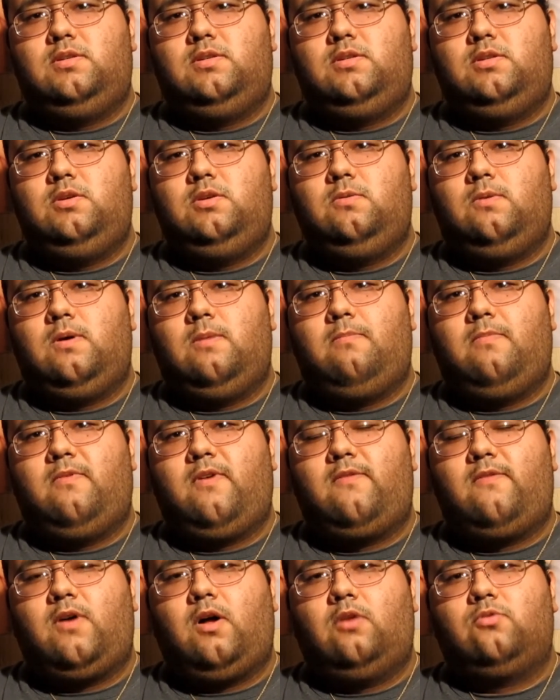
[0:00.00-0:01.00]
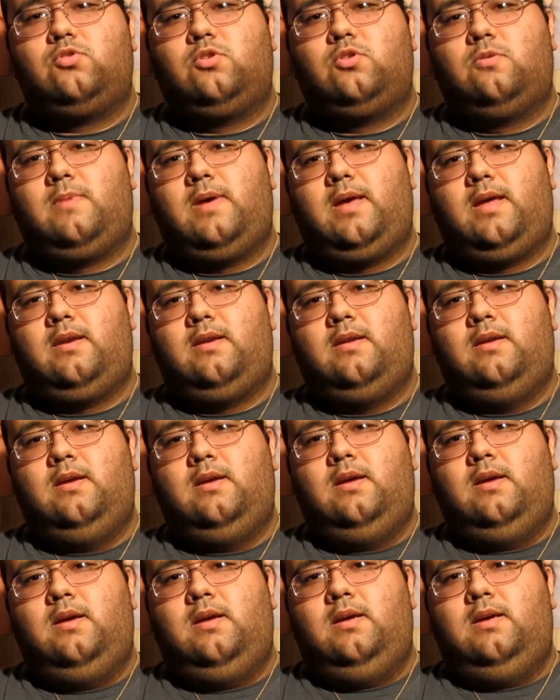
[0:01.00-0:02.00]
too of Ultraman,
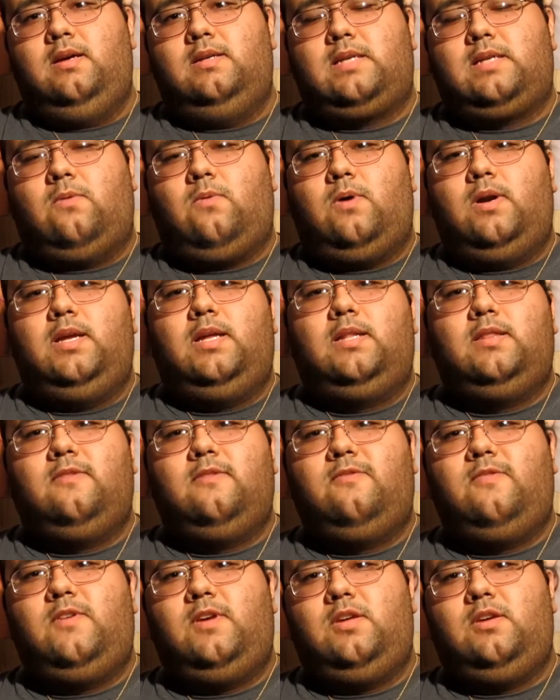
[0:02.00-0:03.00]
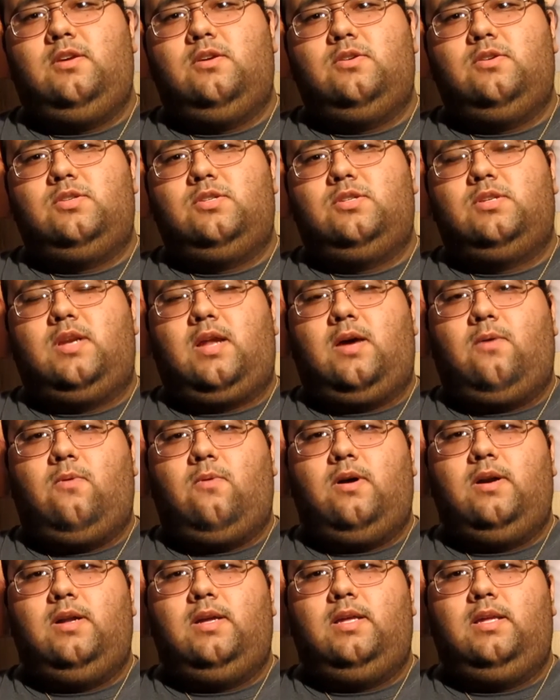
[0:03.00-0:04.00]
because I want to get the figures, and I
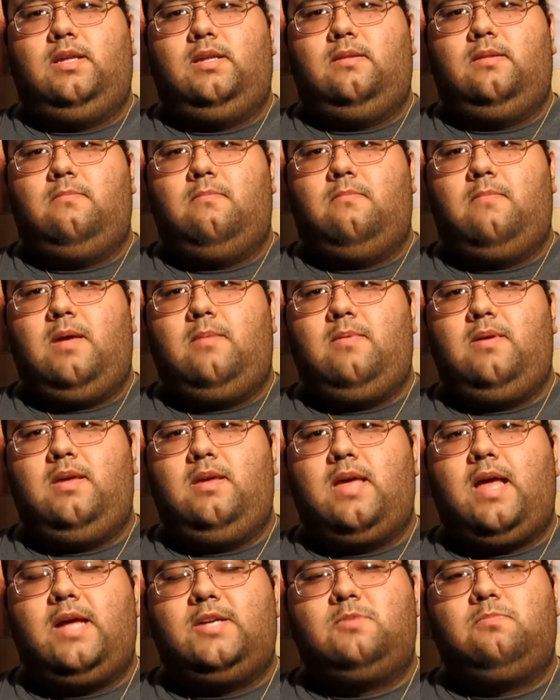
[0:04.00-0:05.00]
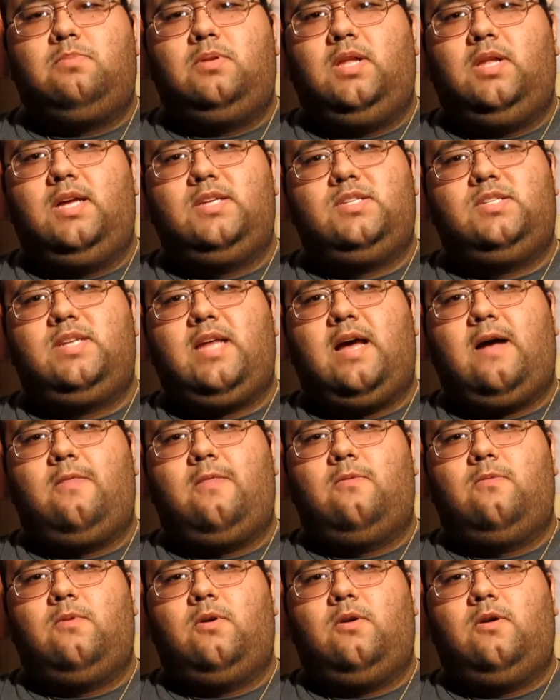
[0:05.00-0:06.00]
want to maybe get X Plus down
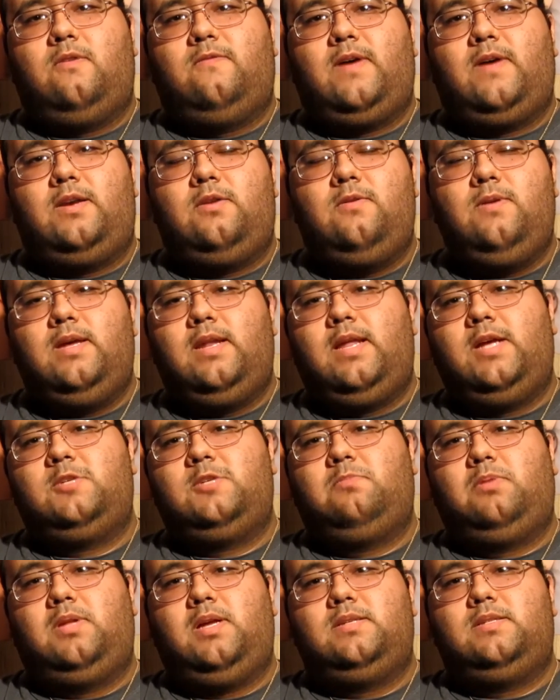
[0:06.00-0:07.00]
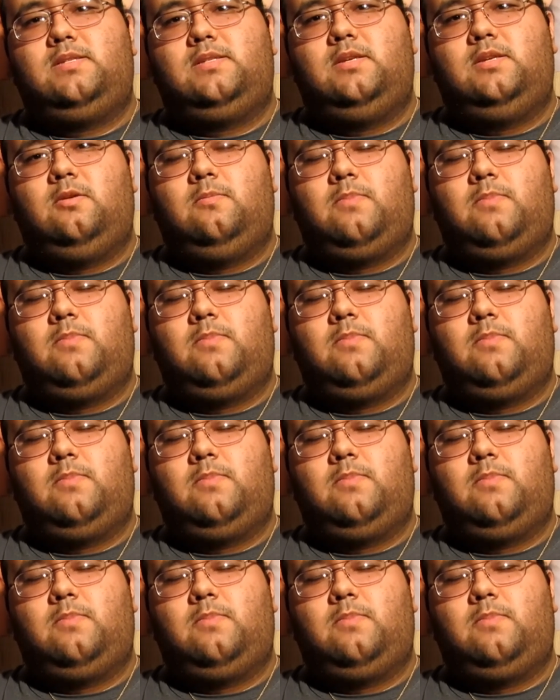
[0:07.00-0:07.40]
the road. If I do get X Plus, it'll